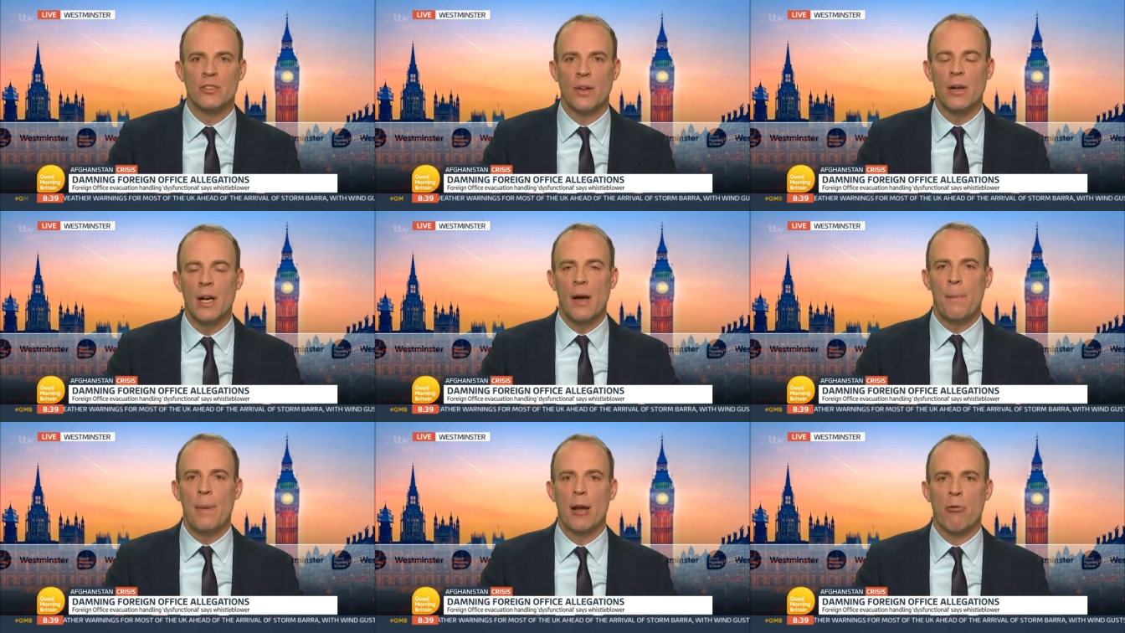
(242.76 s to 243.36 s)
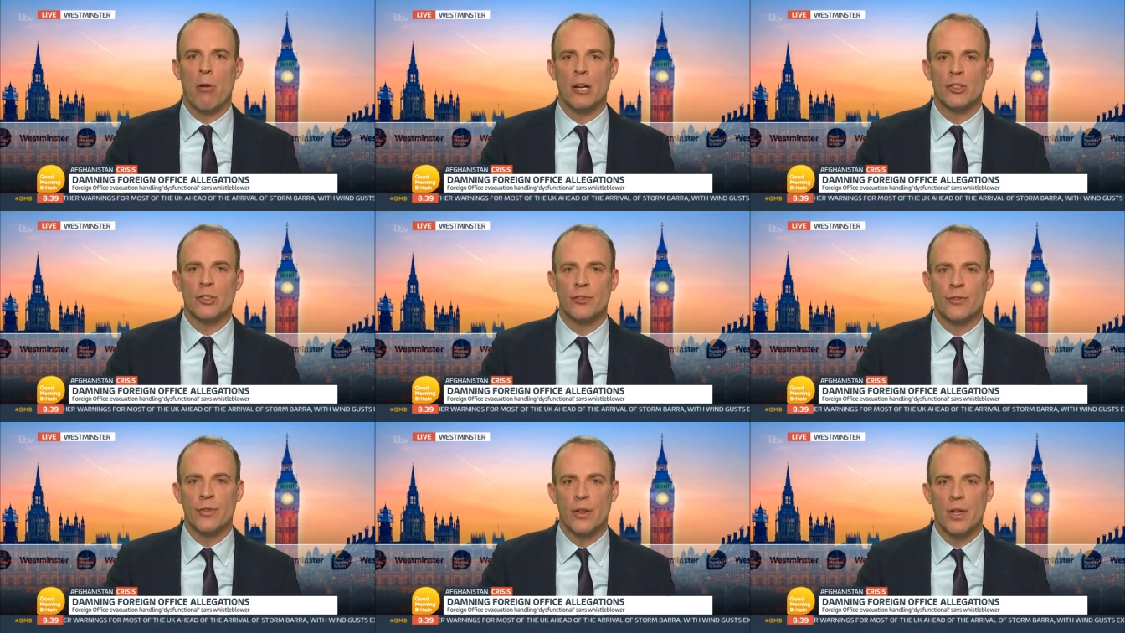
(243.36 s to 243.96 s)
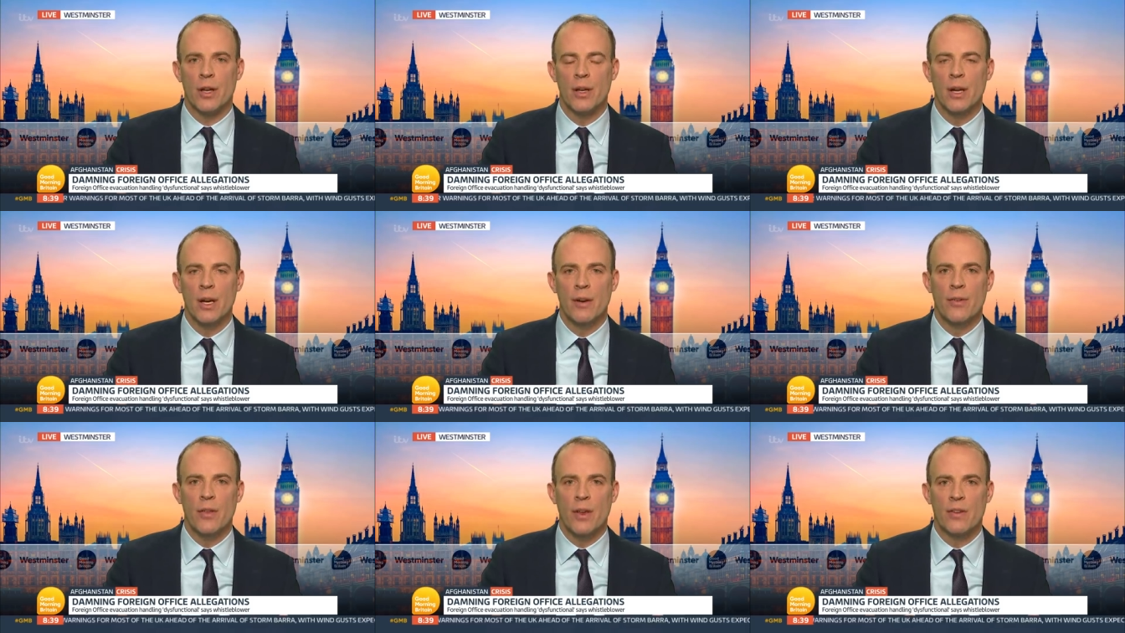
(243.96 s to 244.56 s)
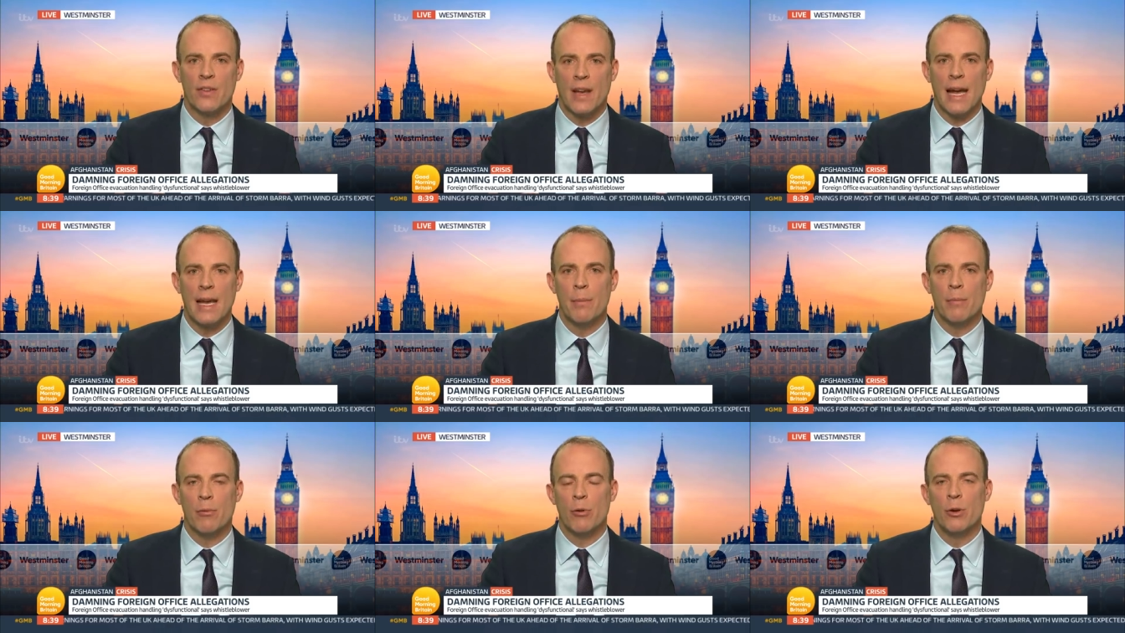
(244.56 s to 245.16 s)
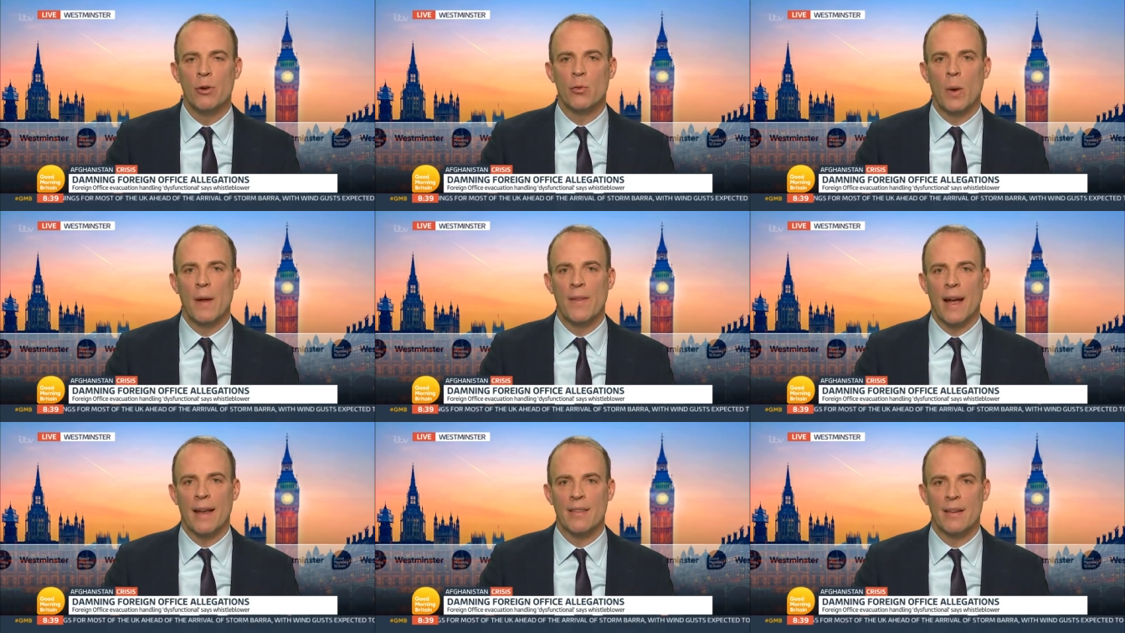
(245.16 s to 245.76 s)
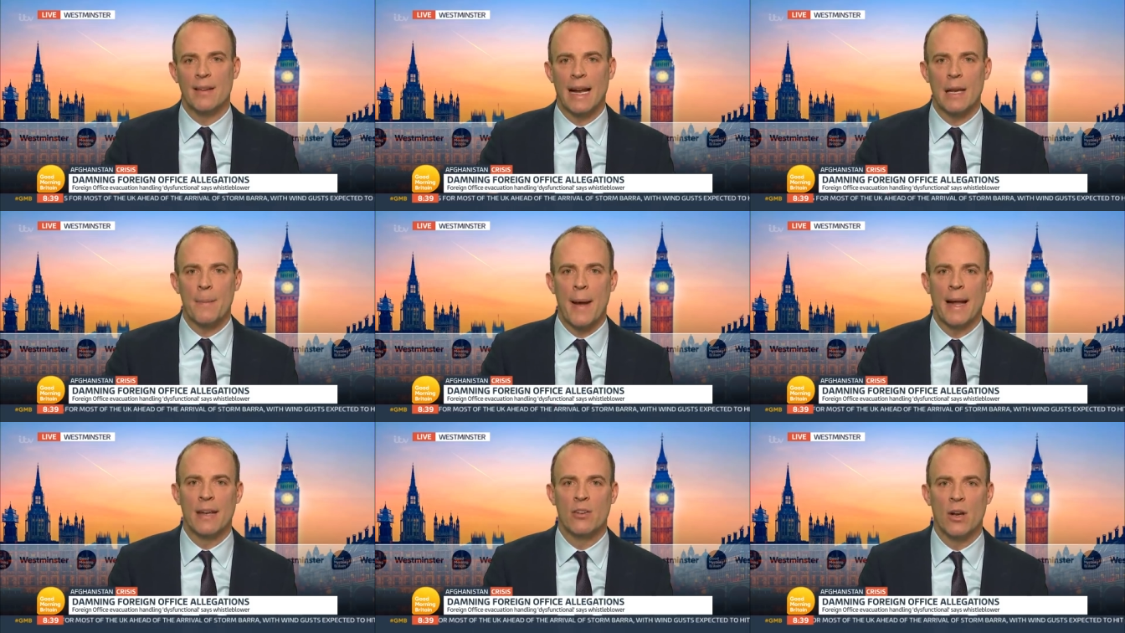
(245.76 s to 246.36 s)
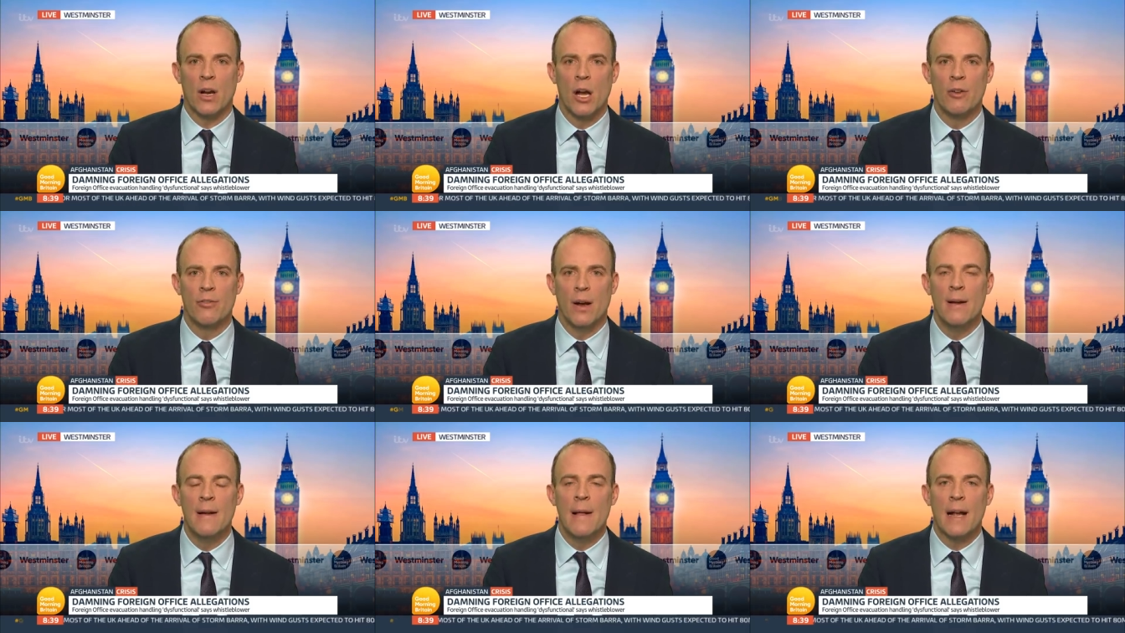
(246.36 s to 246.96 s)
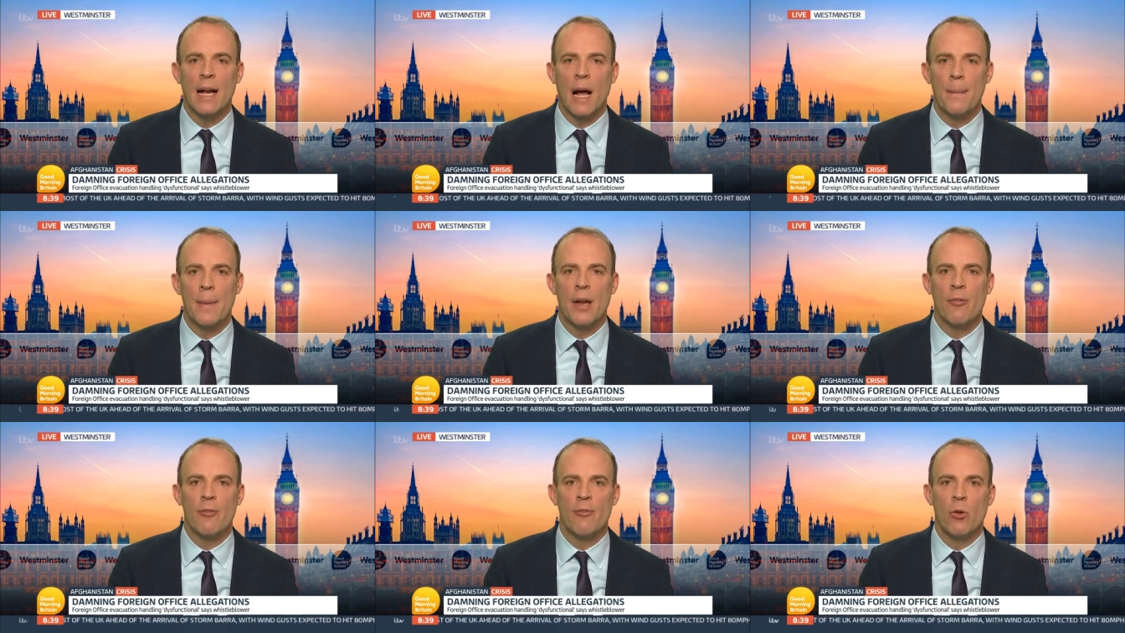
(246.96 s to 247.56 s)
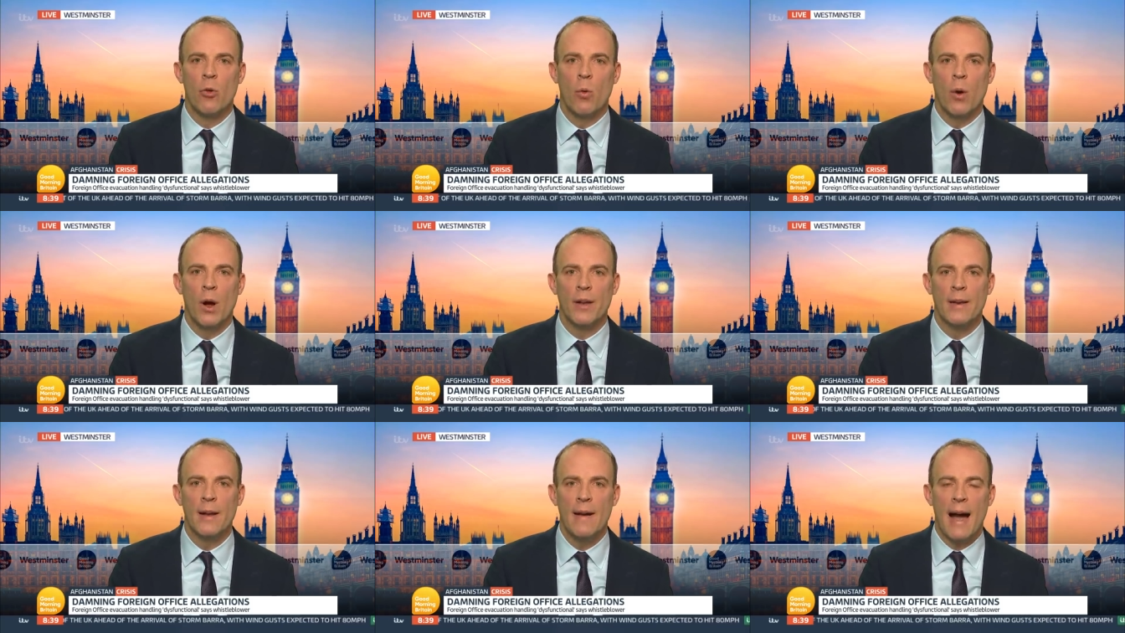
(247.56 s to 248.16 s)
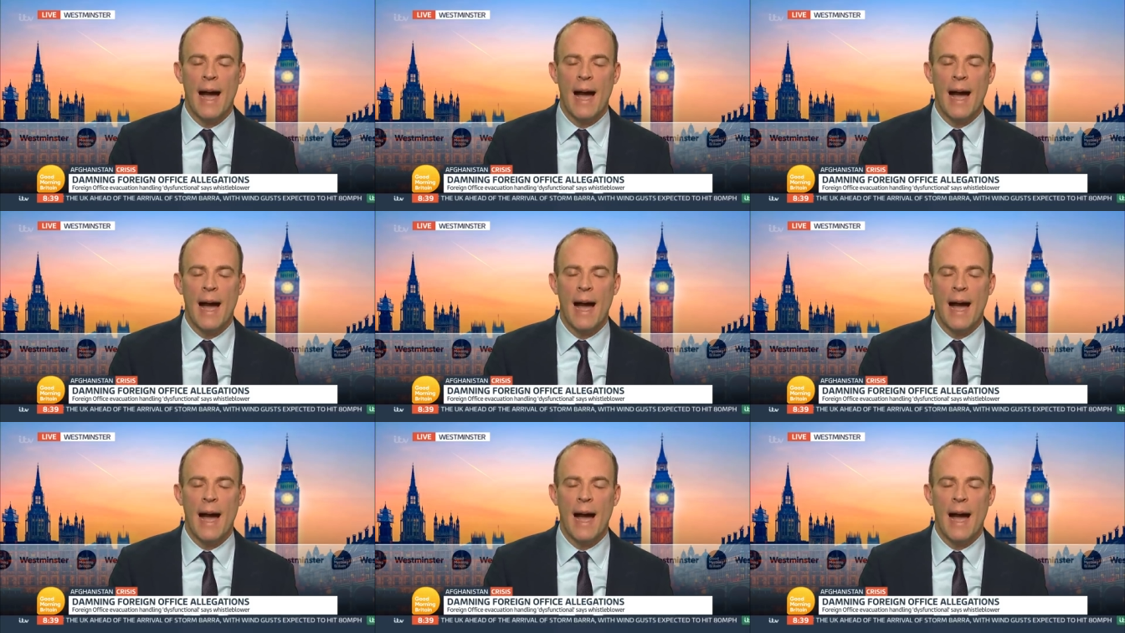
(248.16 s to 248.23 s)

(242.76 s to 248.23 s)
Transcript: as a big rush for the, for the escape route when, as the Taliban took over, coming forward.